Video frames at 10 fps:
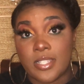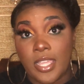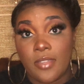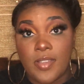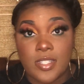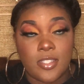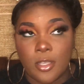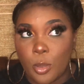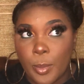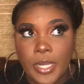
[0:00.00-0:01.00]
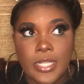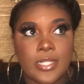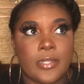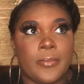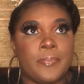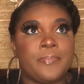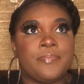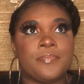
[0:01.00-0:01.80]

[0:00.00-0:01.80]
life as a single person